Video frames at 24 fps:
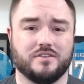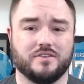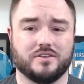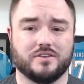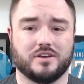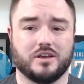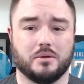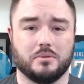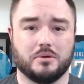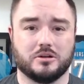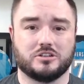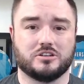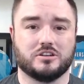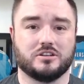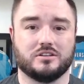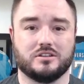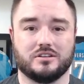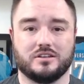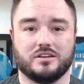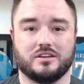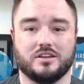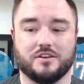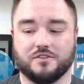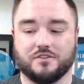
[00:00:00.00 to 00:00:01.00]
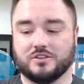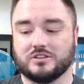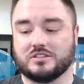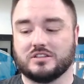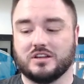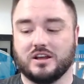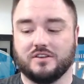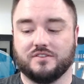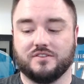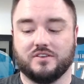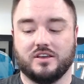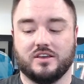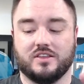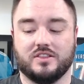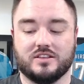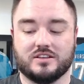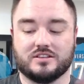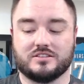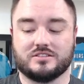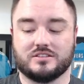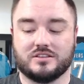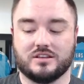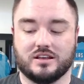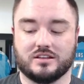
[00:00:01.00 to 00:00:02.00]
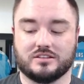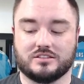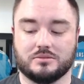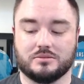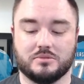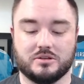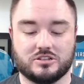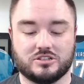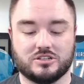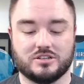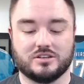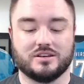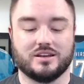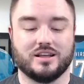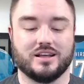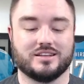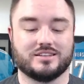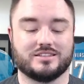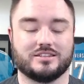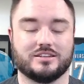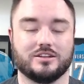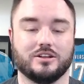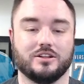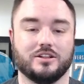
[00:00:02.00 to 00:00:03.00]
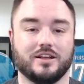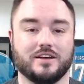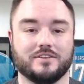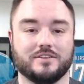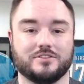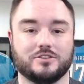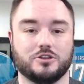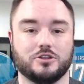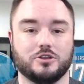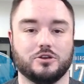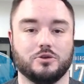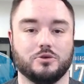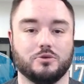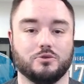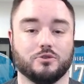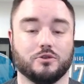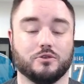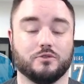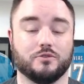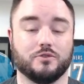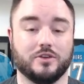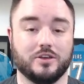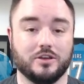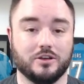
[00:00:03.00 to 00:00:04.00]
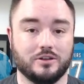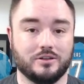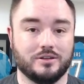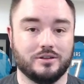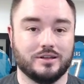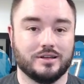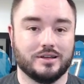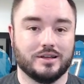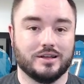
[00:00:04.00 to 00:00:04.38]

I have got a bunch of different stuff in this submission still left to reveal.